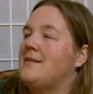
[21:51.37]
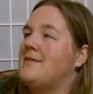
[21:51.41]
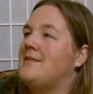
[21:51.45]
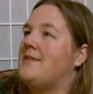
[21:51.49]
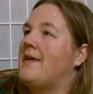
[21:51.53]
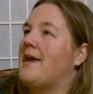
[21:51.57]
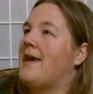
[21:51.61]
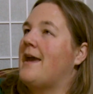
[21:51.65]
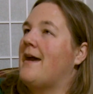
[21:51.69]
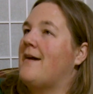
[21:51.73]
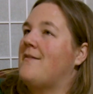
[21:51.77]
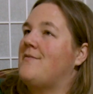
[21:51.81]

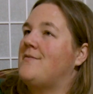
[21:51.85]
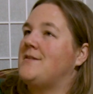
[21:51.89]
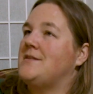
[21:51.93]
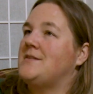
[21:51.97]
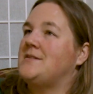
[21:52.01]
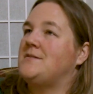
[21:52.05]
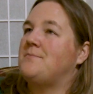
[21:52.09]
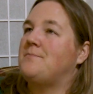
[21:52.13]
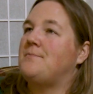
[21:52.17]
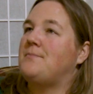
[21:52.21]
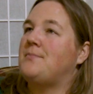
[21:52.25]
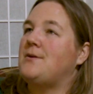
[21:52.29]
they have
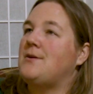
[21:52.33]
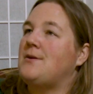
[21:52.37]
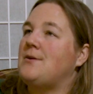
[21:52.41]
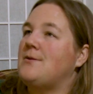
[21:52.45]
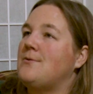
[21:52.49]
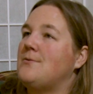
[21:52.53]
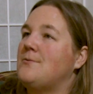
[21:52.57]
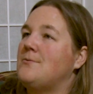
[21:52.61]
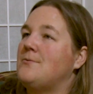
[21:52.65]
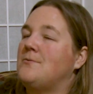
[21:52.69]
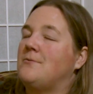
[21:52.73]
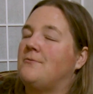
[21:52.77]
these
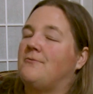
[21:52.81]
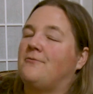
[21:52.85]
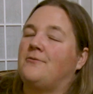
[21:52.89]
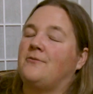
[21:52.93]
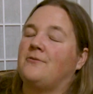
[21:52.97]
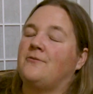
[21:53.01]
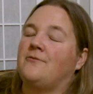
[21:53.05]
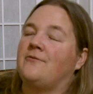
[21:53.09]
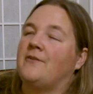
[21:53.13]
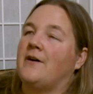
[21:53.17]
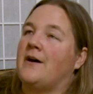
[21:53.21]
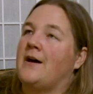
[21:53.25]

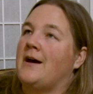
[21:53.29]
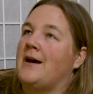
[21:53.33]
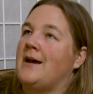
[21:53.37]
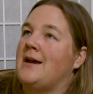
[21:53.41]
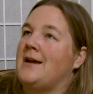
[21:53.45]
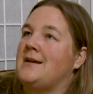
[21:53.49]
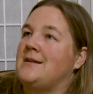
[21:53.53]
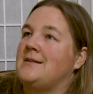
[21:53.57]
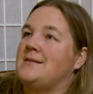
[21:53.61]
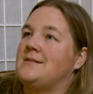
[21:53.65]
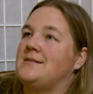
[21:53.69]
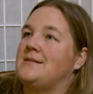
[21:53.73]
beautiful
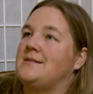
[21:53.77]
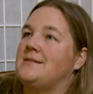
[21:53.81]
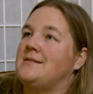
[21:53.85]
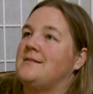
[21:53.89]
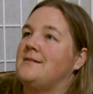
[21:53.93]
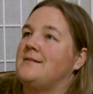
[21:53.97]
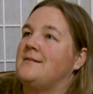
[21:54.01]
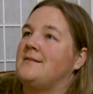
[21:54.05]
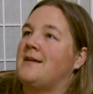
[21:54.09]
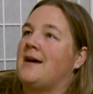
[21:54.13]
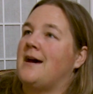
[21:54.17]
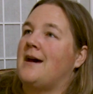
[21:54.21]
vines
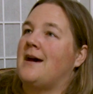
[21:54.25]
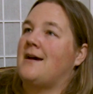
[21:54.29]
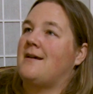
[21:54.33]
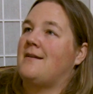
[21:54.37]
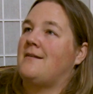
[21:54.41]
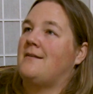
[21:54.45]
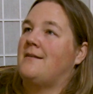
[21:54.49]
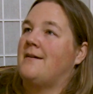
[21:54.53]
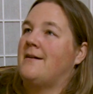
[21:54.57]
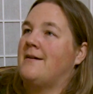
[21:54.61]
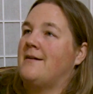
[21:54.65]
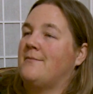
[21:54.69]

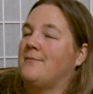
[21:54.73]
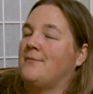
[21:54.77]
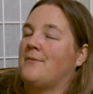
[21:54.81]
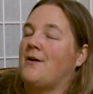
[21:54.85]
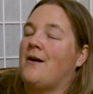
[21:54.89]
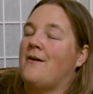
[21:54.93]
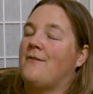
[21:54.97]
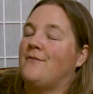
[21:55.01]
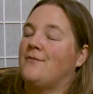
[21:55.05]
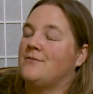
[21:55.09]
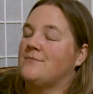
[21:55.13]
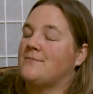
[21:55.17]
that
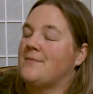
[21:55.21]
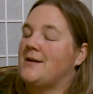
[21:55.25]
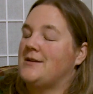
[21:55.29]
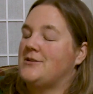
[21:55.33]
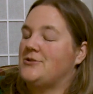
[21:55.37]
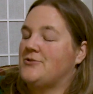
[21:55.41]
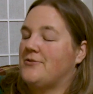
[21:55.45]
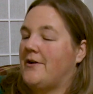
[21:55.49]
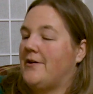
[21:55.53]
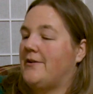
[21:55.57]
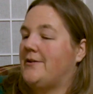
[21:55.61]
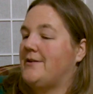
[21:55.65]
covered my
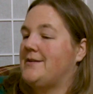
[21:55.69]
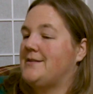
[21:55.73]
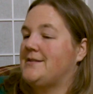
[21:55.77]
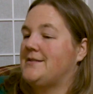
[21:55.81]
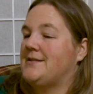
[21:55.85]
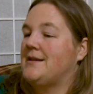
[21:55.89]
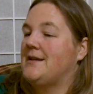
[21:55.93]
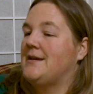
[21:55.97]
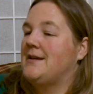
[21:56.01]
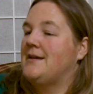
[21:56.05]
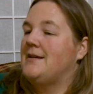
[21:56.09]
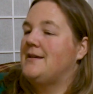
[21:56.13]
trellis